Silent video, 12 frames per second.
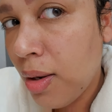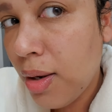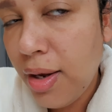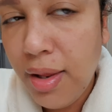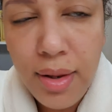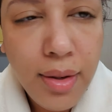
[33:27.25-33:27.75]

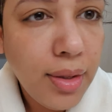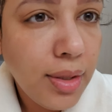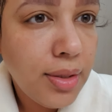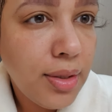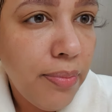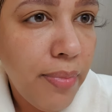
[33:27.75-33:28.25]
I think
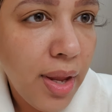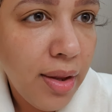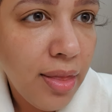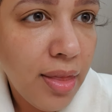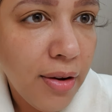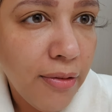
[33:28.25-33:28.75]
that's the
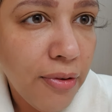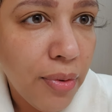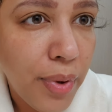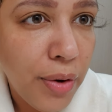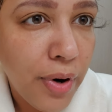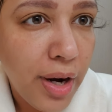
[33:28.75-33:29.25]
main thing for
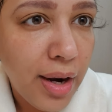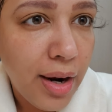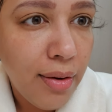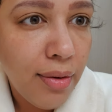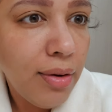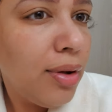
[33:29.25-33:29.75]
me right
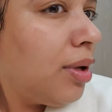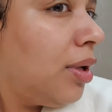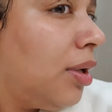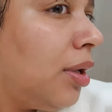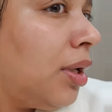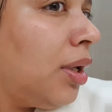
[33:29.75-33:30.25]
now.
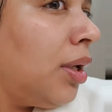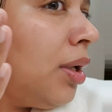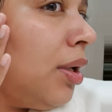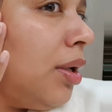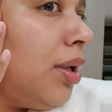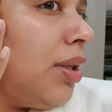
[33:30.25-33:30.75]

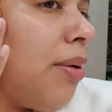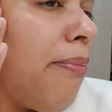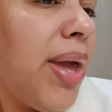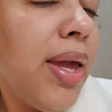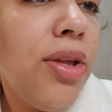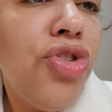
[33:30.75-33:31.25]
The
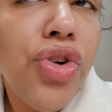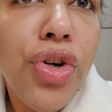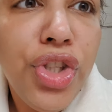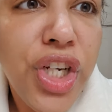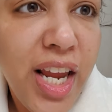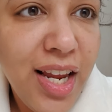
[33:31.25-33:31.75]
major
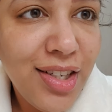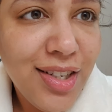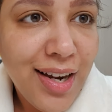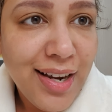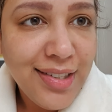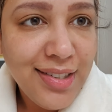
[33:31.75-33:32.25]
change
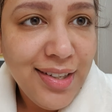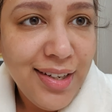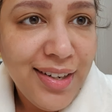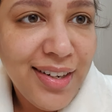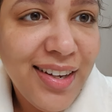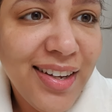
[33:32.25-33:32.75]
I've
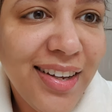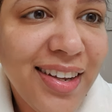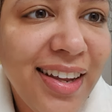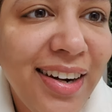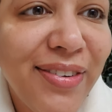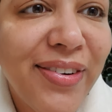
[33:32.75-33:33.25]
seen,
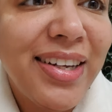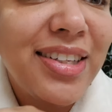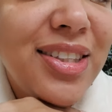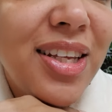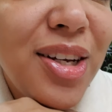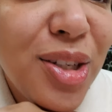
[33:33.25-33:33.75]

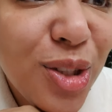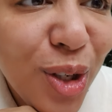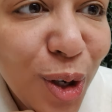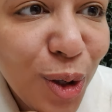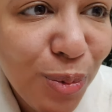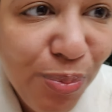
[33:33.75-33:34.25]
anyways.
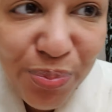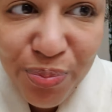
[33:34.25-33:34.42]
So